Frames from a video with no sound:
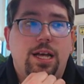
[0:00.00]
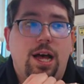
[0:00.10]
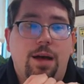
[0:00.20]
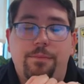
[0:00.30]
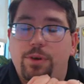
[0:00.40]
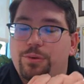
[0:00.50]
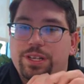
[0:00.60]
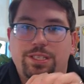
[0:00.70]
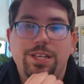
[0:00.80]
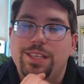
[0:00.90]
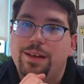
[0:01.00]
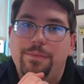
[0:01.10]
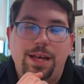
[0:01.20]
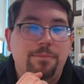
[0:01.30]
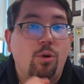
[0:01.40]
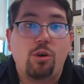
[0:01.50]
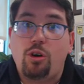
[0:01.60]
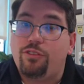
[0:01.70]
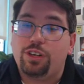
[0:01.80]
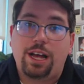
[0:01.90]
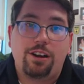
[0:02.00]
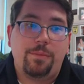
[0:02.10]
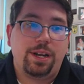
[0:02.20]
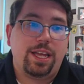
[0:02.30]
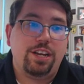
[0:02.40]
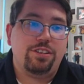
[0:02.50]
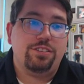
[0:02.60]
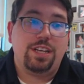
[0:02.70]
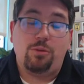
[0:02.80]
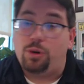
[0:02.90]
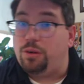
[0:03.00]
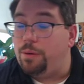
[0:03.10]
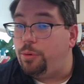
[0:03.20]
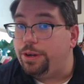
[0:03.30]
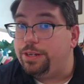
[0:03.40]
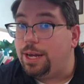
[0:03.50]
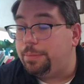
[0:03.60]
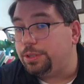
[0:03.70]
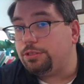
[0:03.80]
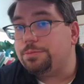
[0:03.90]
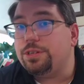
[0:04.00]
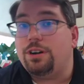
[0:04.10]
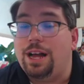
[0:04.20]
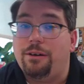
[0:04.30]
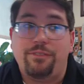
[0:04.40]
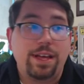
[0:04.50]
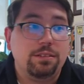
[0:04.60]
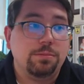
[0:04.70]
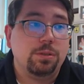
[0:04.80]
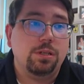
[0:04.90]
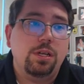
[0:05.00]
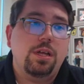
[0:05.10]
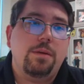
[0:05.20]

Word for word: Um, we see them more over-counter medications that were at one point in time prescription are now available